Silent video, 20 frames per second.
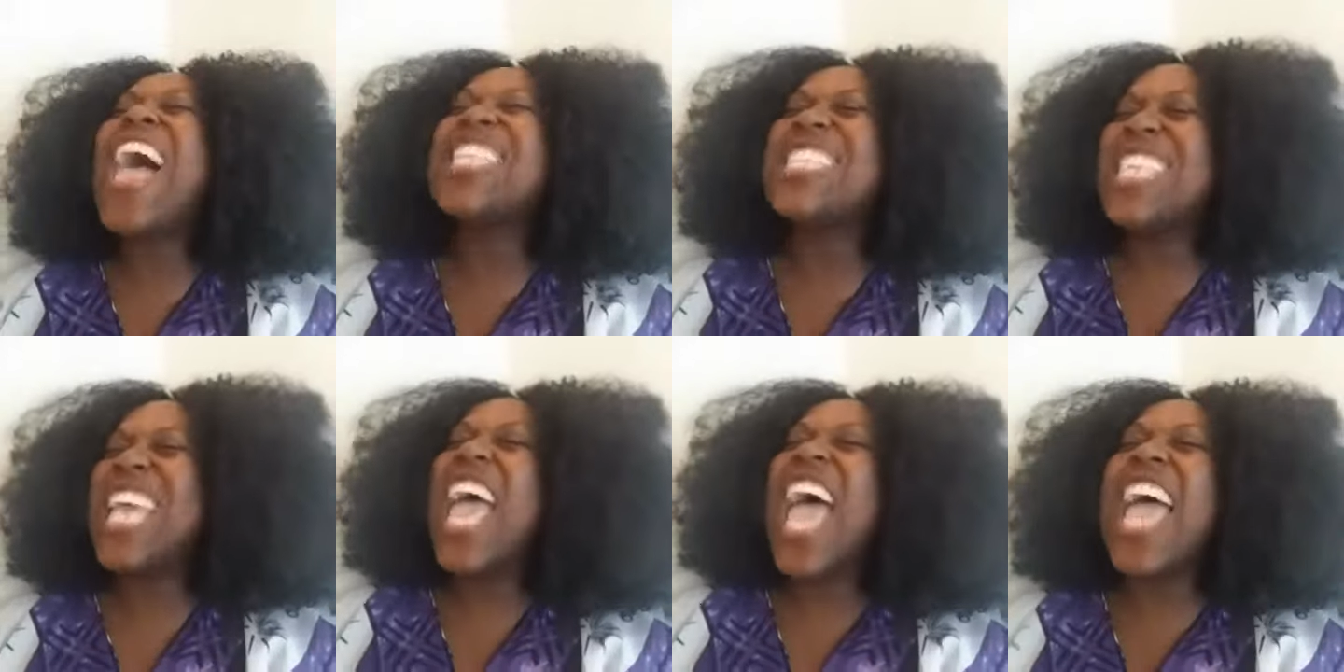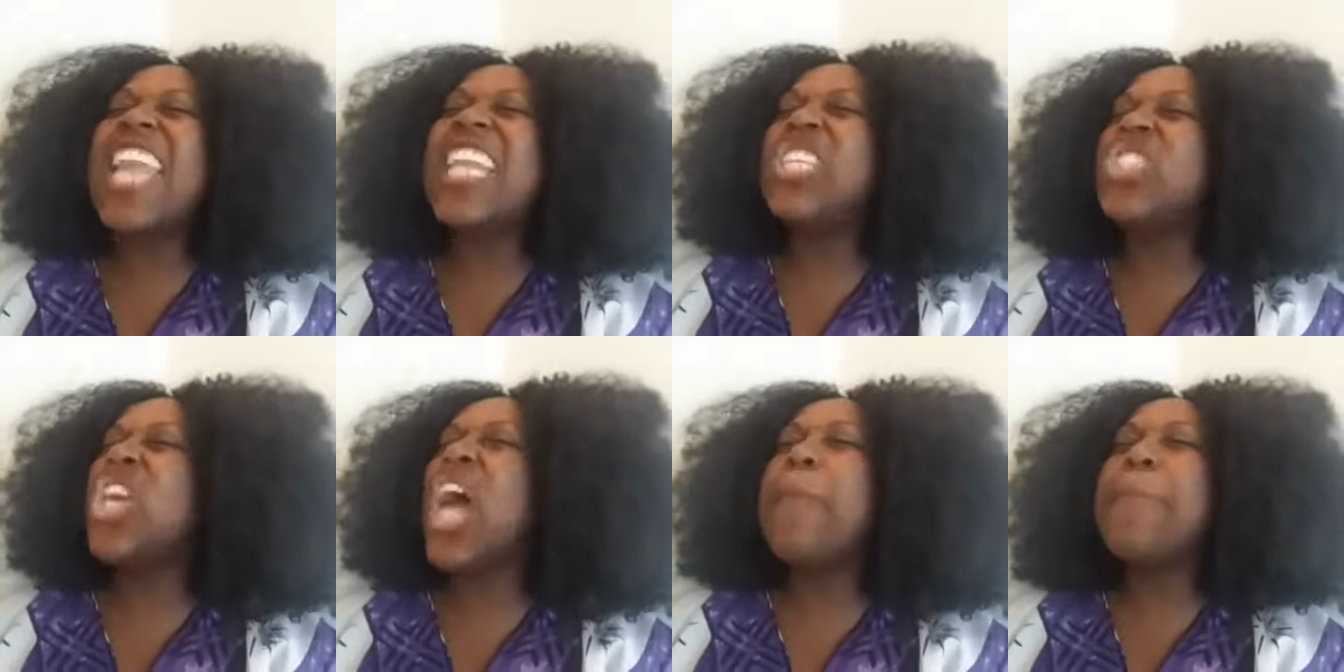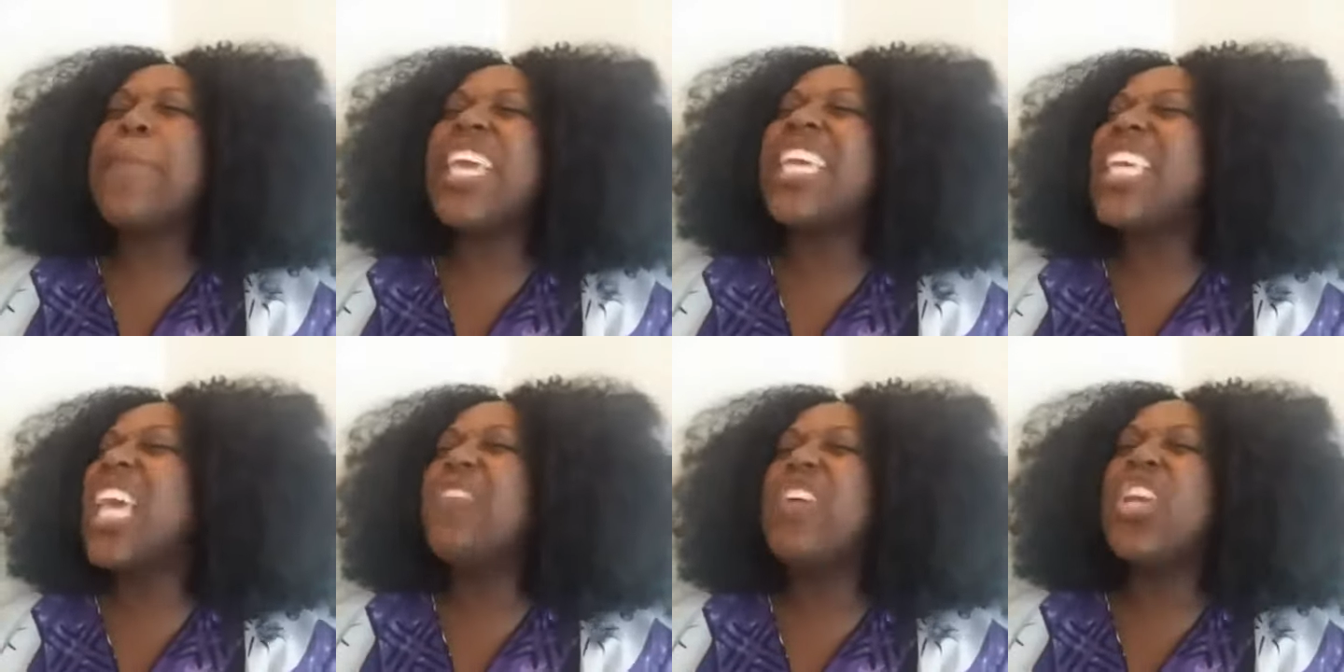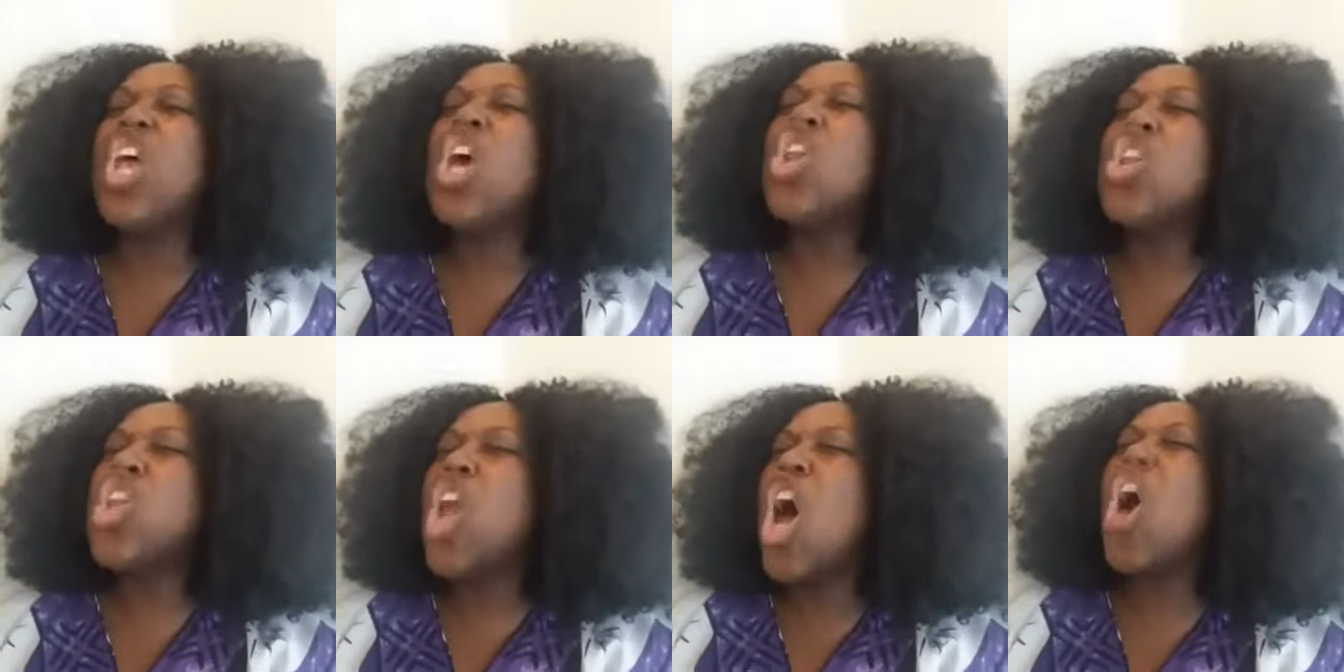ask and it shall be given.
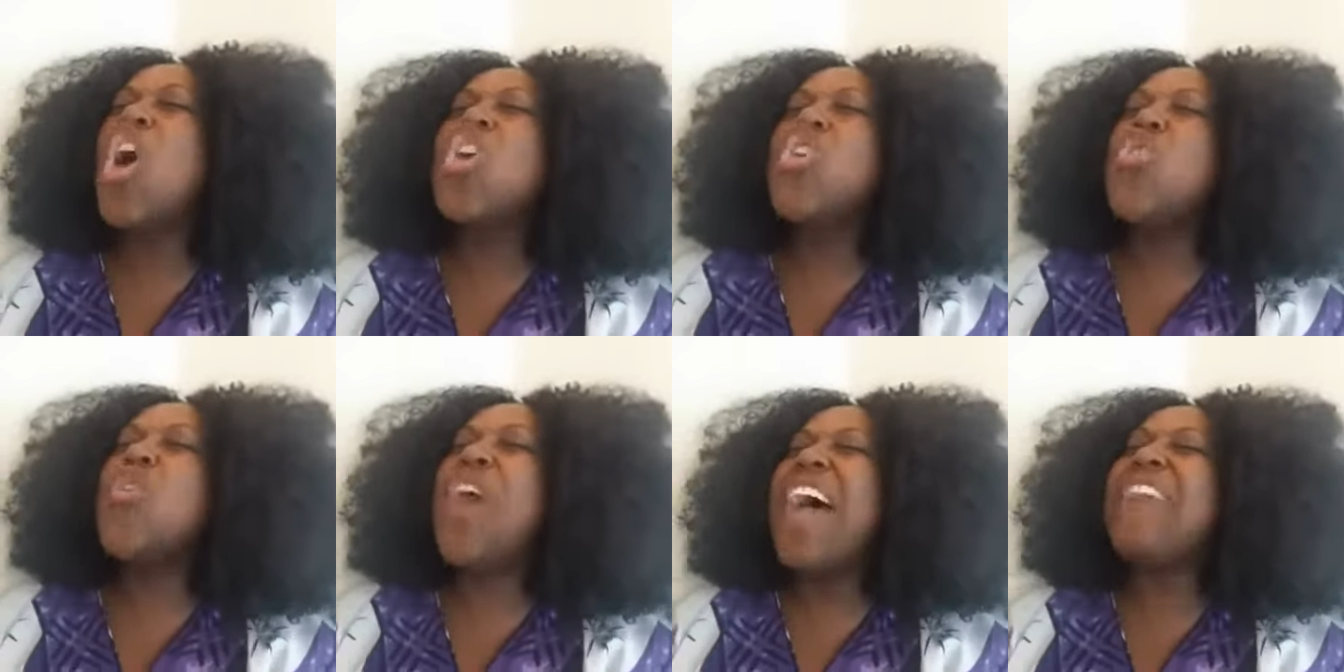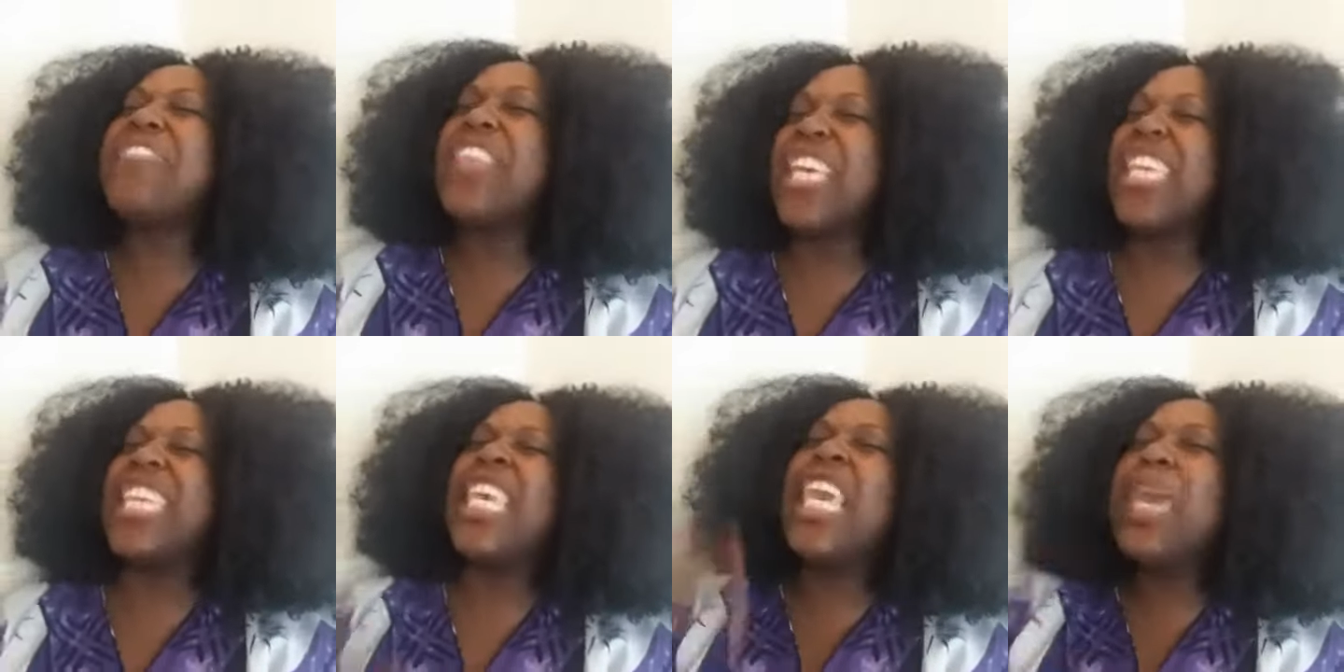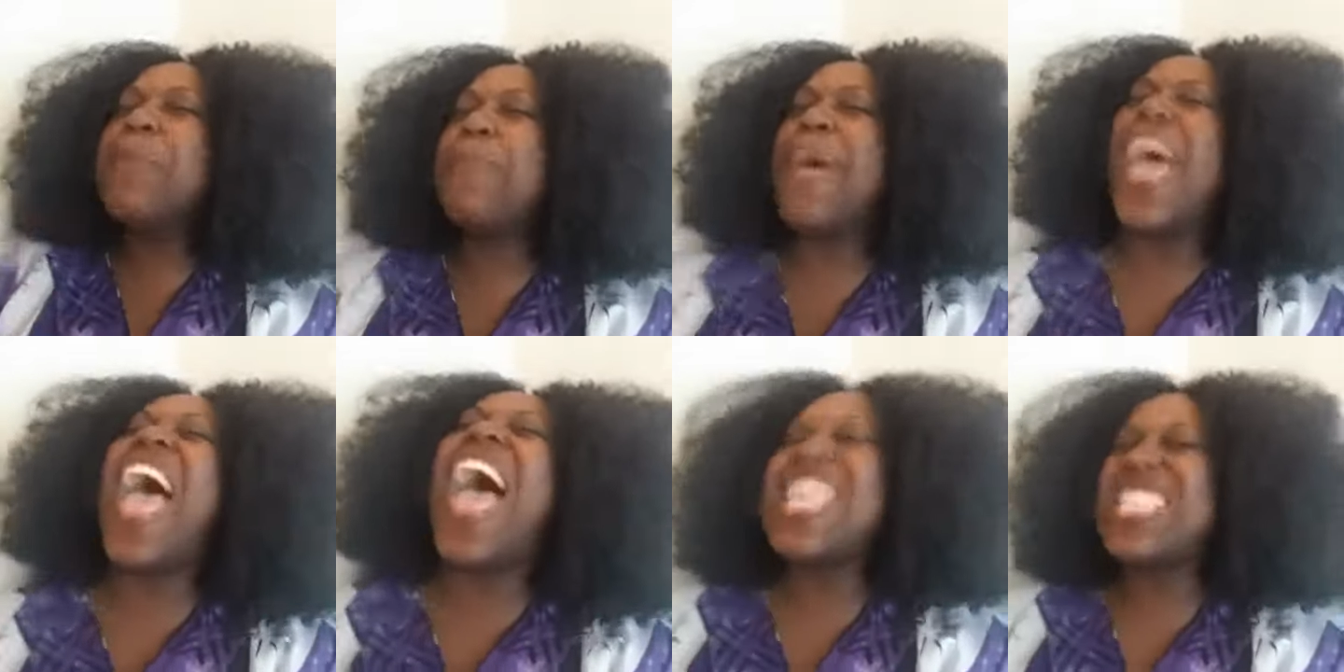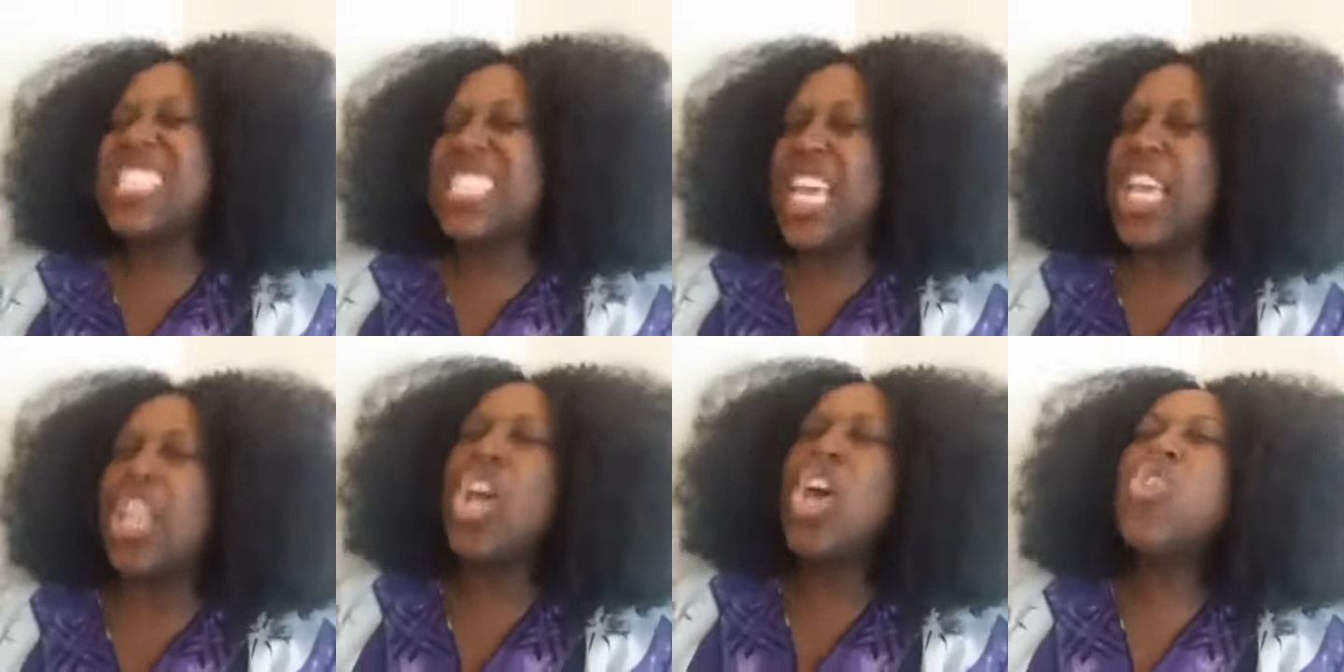No, you have to keep
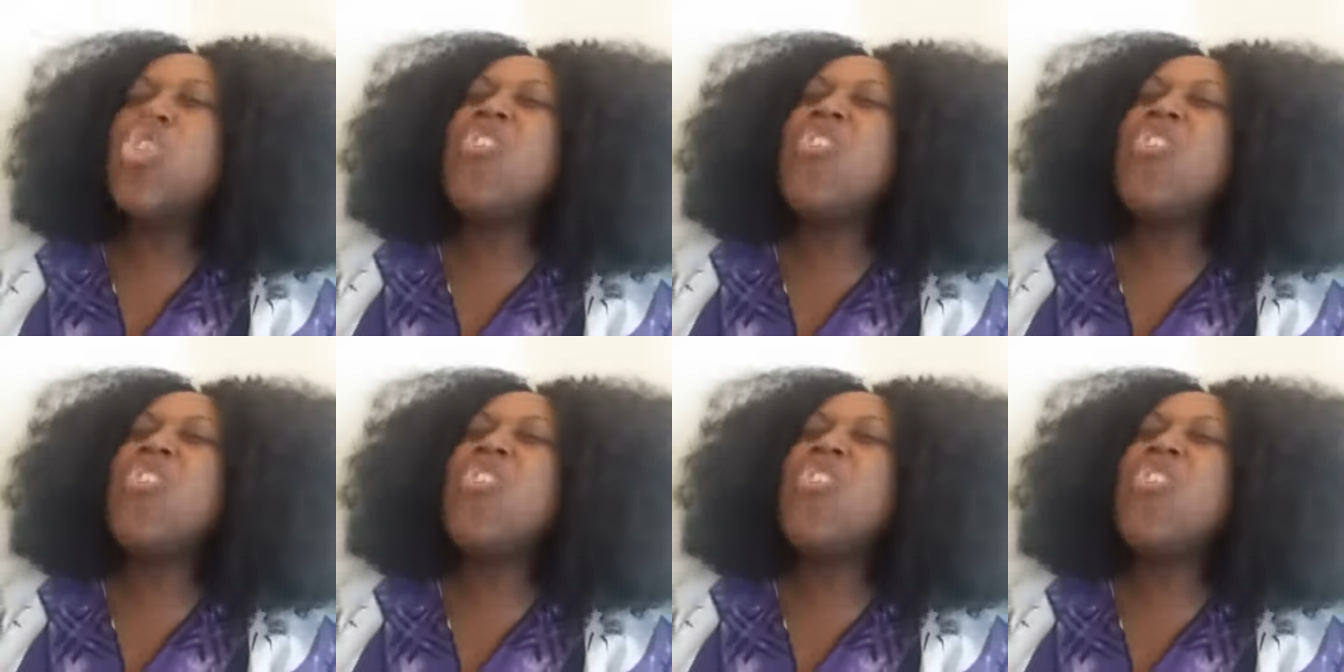asking.